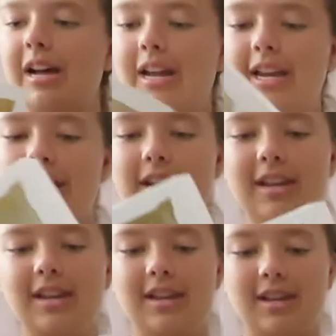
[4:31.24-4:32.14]
on it,
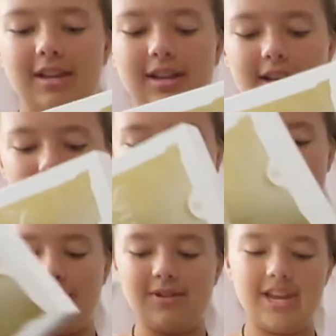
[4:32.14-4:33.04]
and
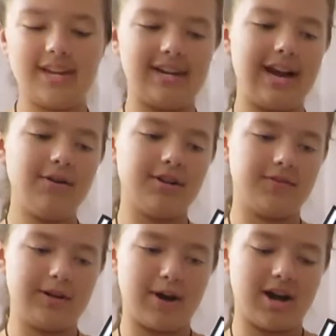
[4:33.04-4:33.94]
then you take it out
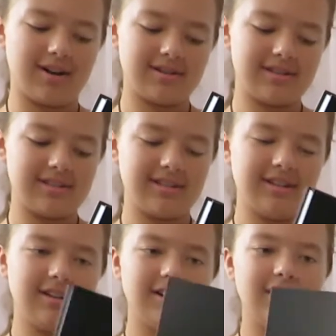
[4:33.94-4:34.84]
of the box
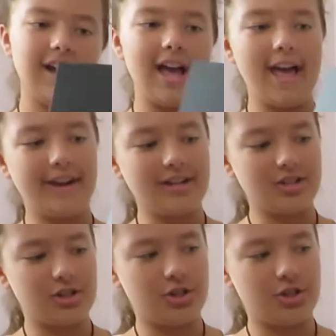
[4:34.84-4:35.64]
and it's